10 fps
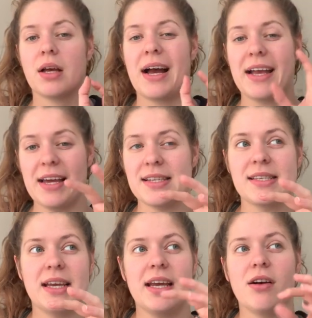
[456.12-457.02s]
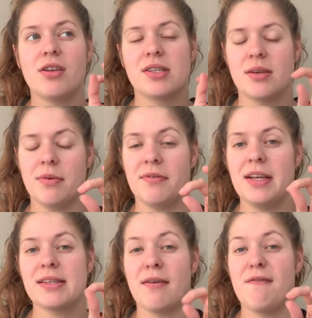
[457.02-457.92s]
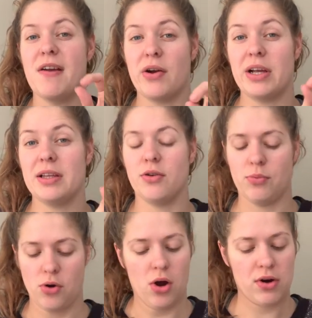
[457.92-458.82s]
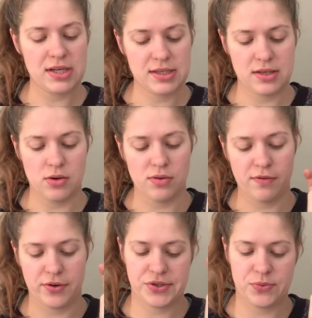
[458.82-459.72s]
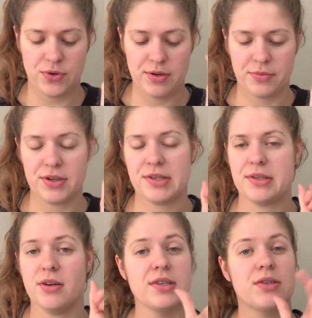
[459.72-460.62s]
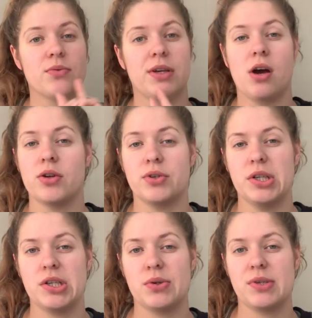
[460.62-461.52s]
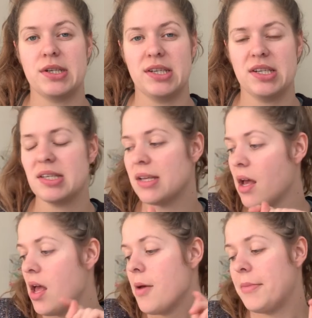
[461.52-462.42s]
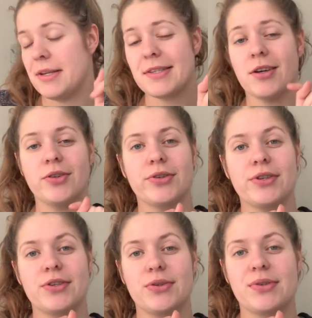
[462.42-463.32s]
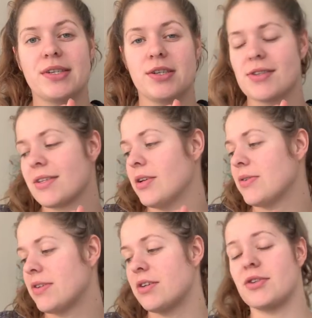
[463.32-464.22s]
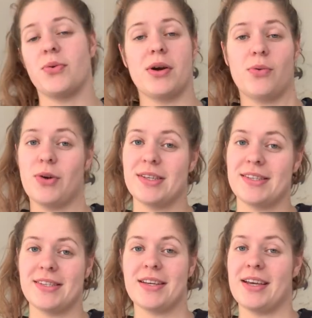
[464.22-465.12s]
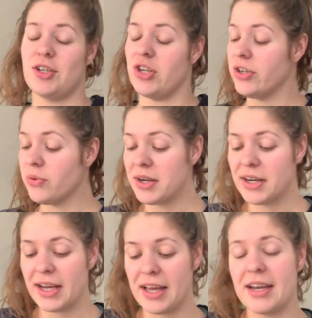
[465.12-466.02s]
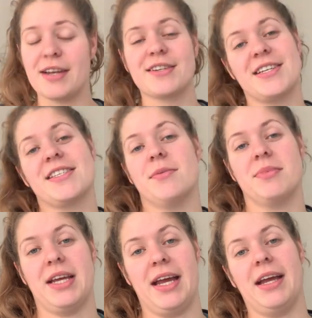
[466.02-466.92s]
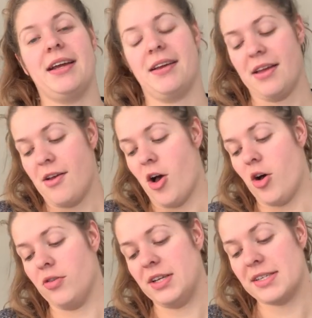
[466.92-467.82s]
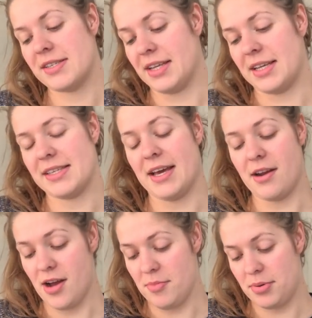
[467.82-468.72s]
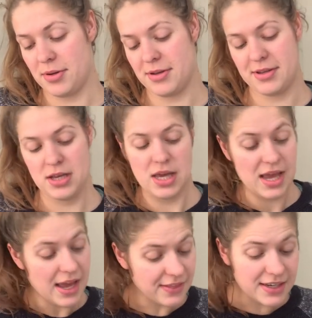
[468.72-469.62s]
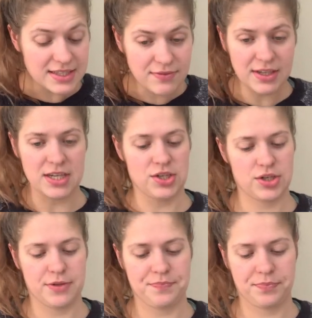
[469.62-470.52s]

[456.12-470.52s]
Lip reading: I gotta say, on some of these I have very little progress. So the first one I'm going to start is only 102 stitches, but it's 102 stitches closer to where it was in January, and someday all these things add up and then it's finished.